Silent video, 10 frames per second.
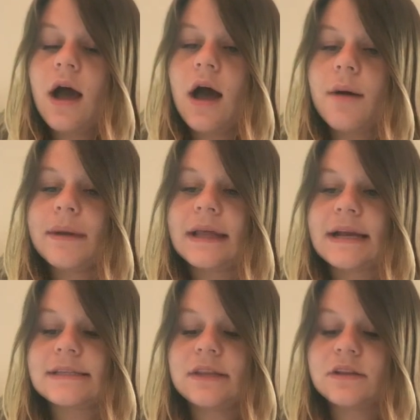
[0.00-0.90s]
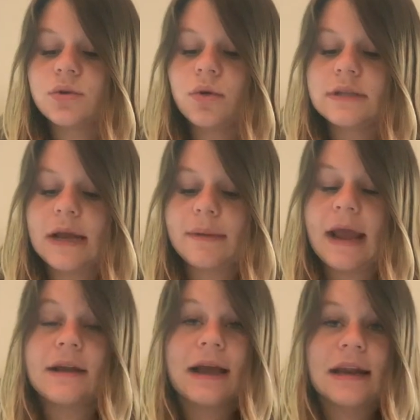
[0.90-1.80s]
And like I said, this whole time I
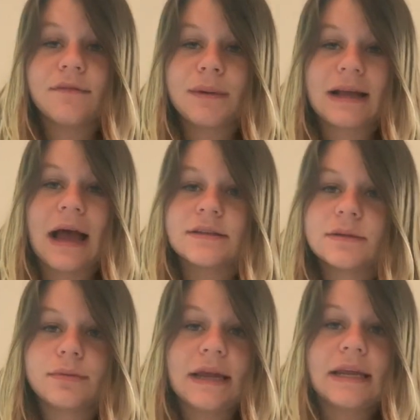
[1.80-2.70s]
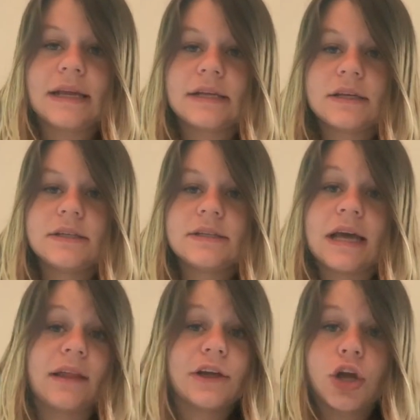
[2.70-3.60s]
had kind of been contemplating
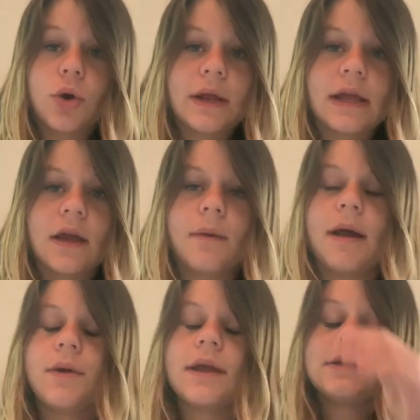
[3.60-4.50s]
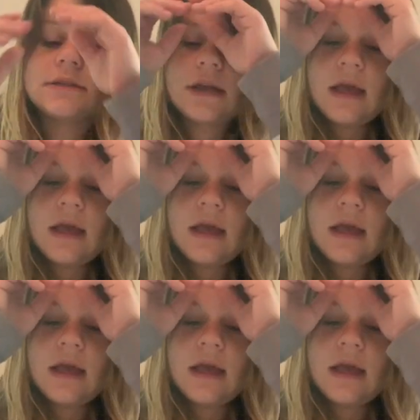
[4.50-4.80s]
telling Cody about it,